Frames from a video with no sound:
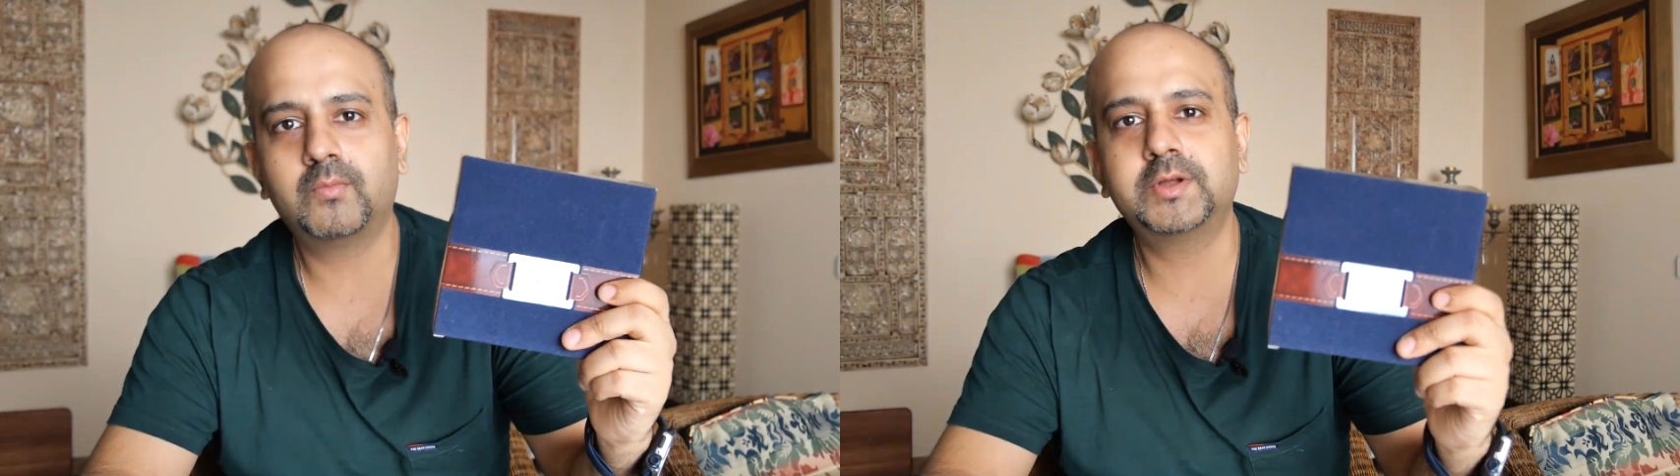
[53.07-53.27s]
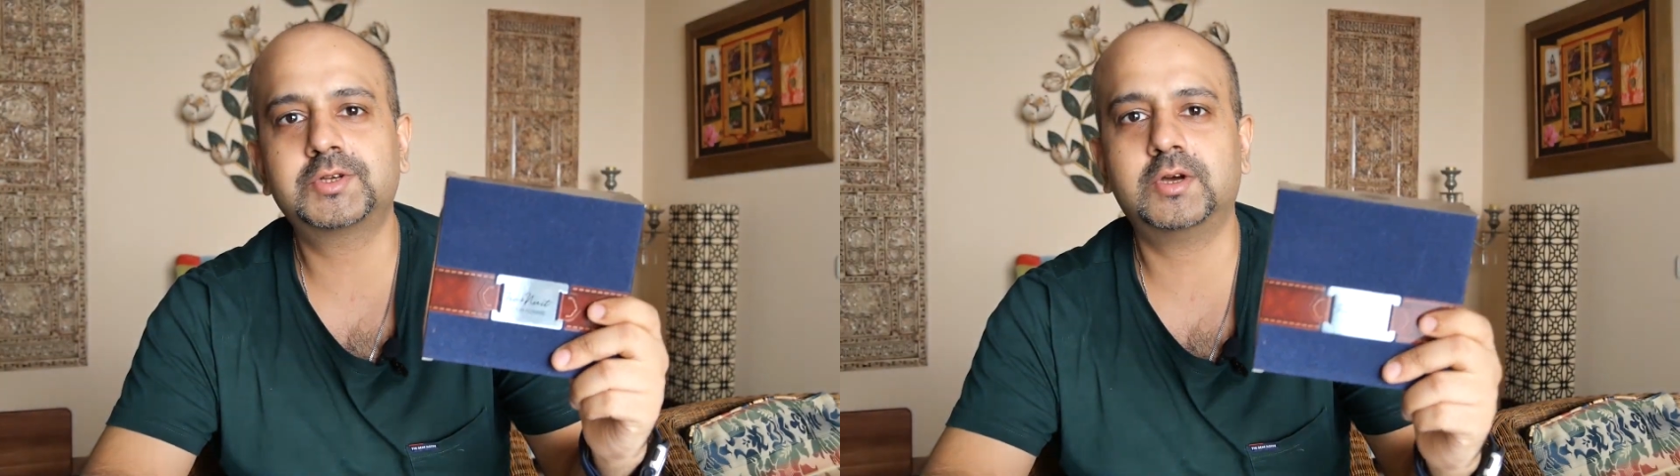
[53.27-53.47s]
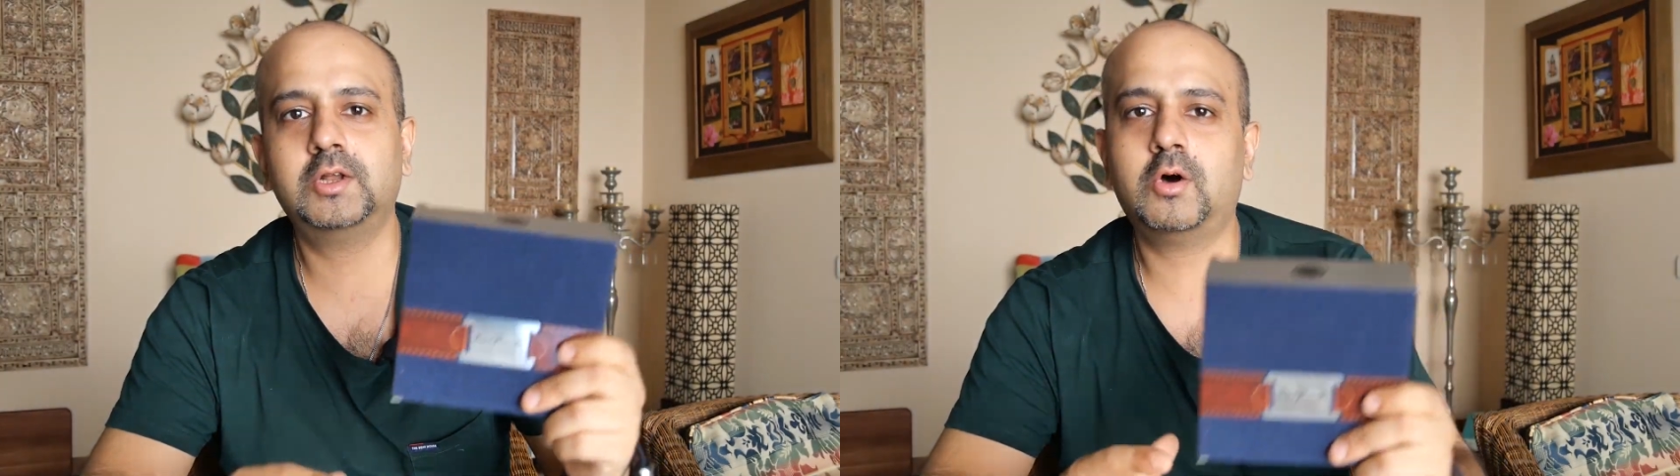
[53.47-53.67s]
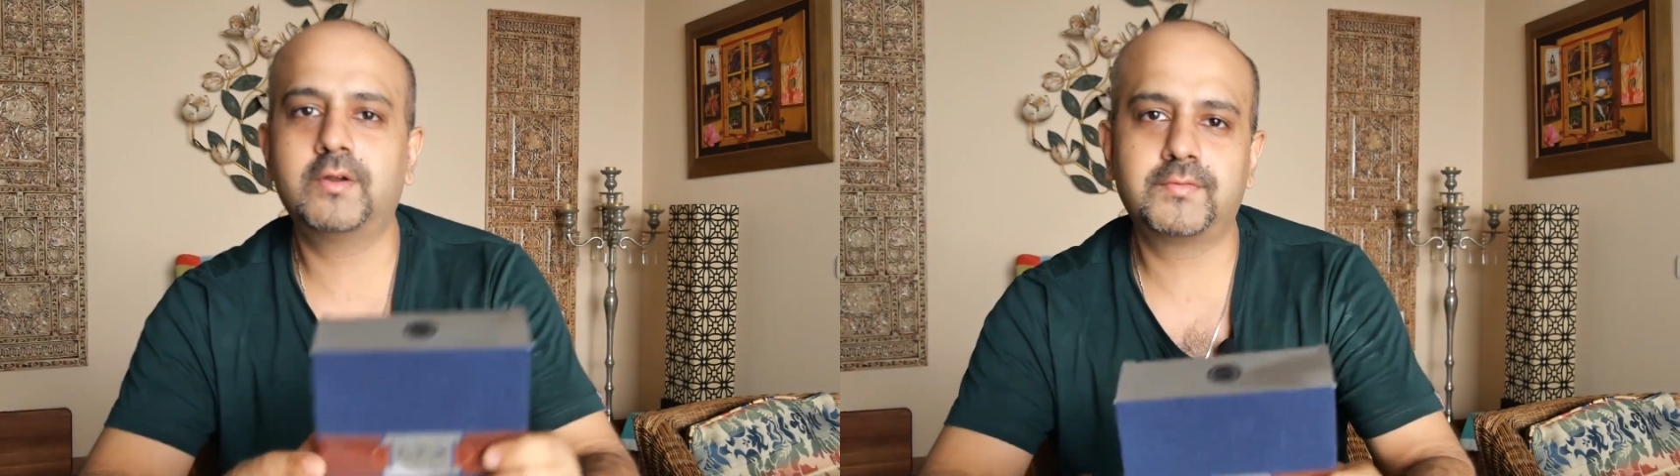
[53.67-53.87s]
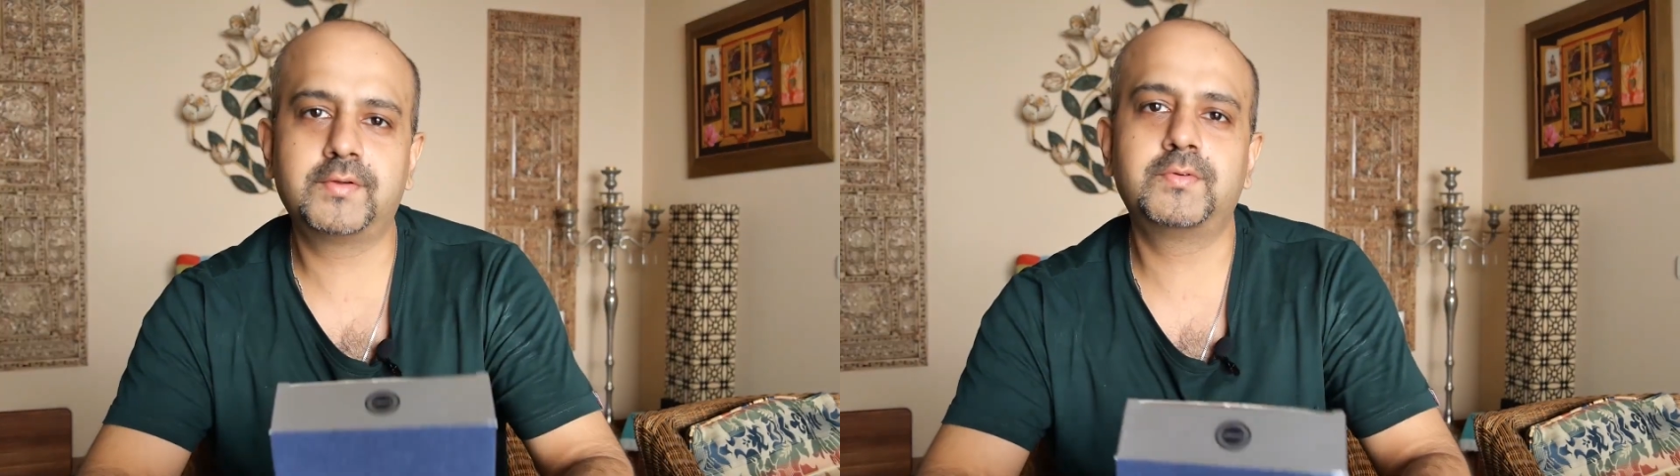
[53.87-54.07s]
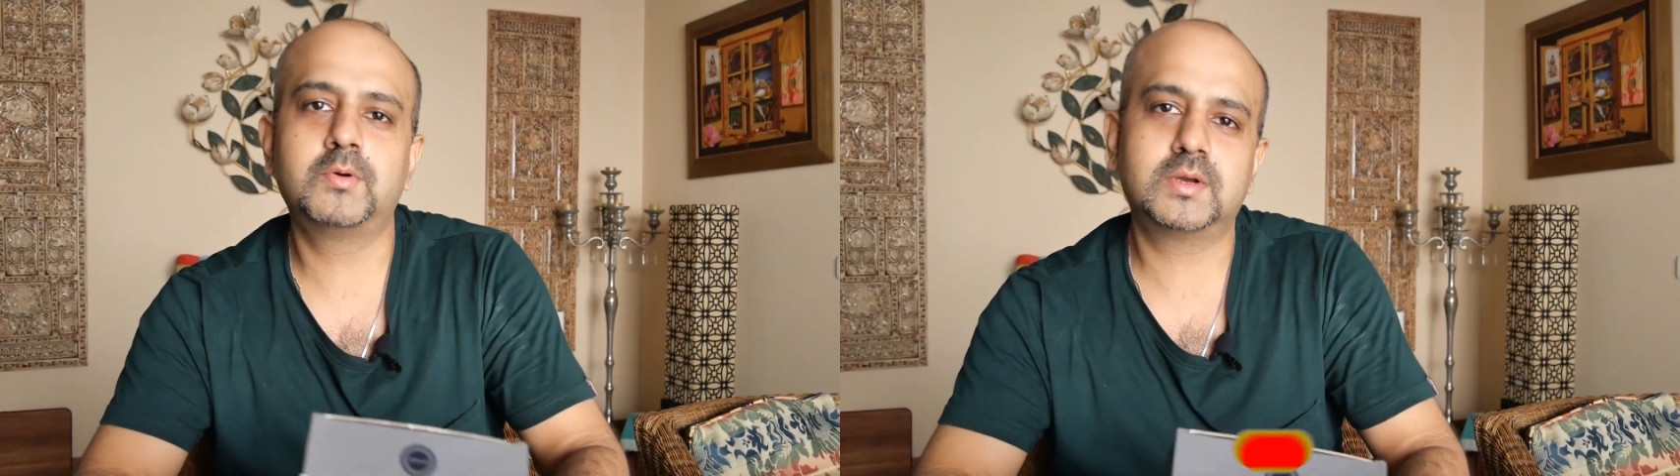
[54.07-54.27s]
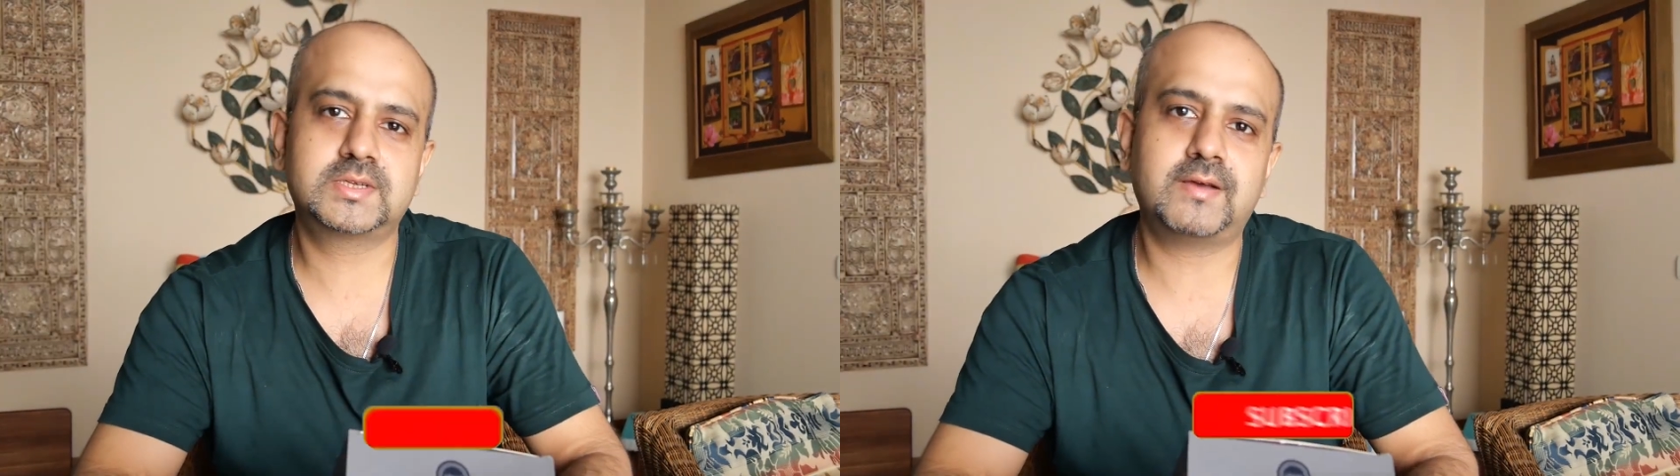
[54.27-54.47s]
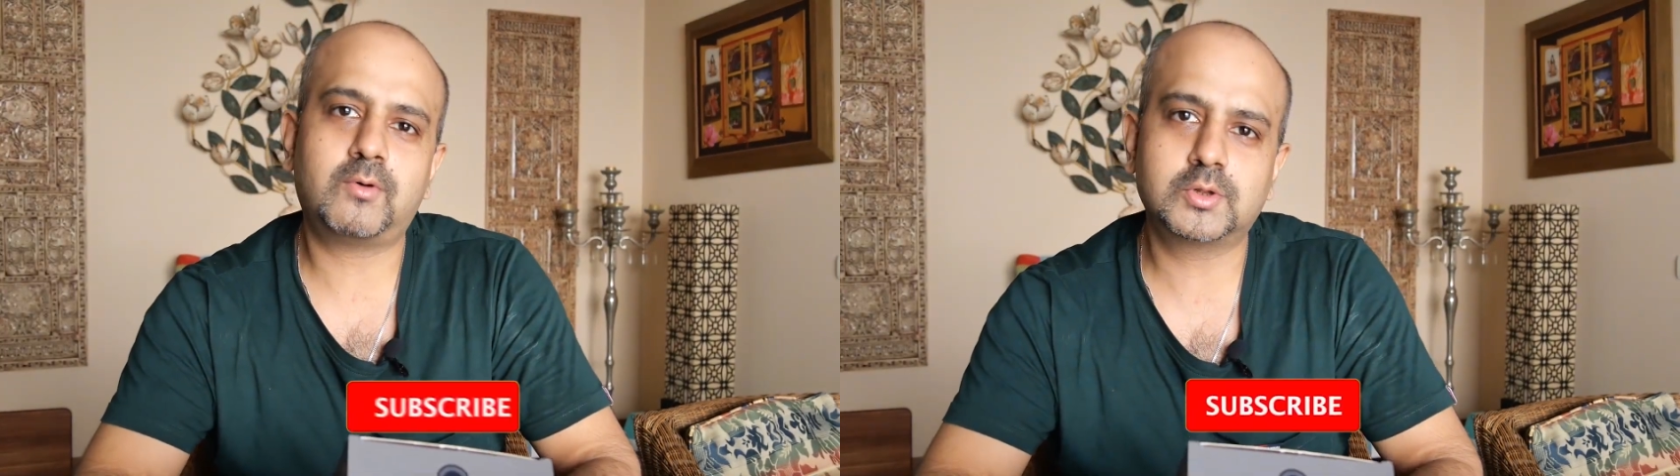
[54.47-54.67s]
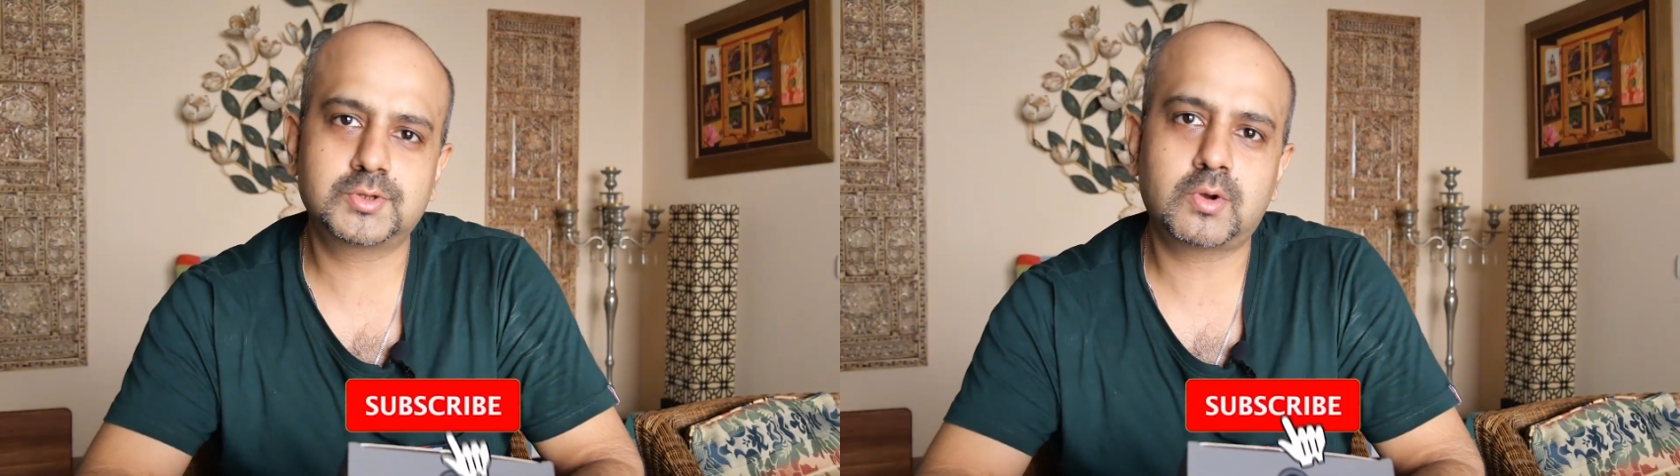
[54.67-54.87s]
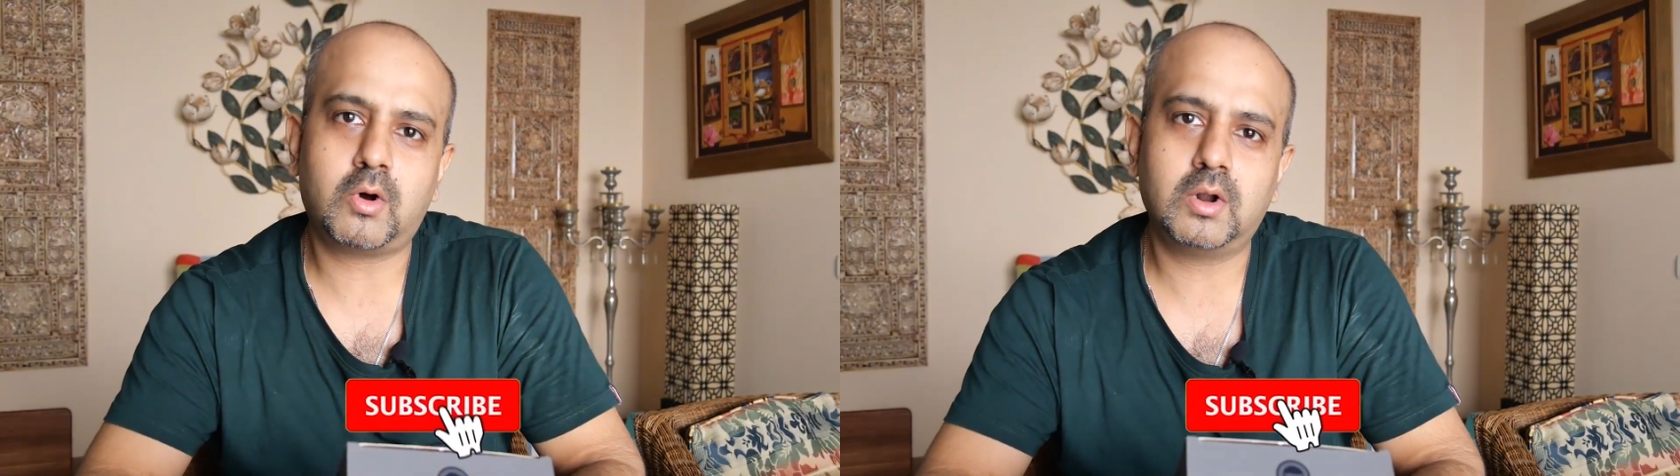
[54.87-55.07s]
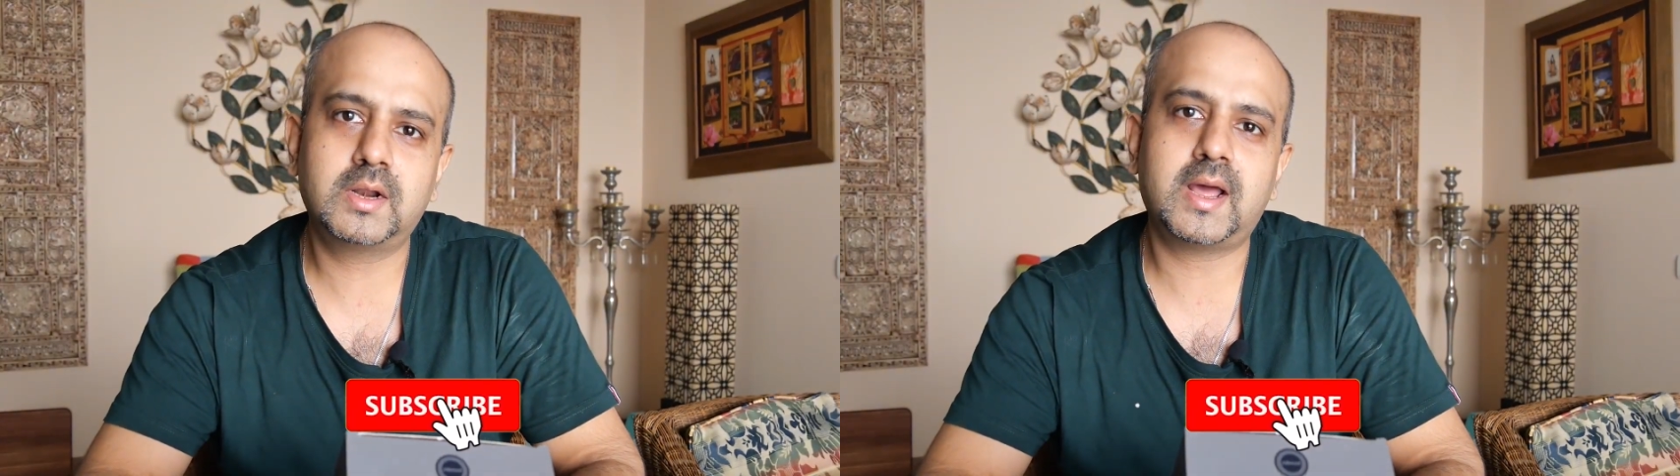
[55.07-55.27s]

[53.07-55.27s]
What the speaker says: which a lot of reviewers have also called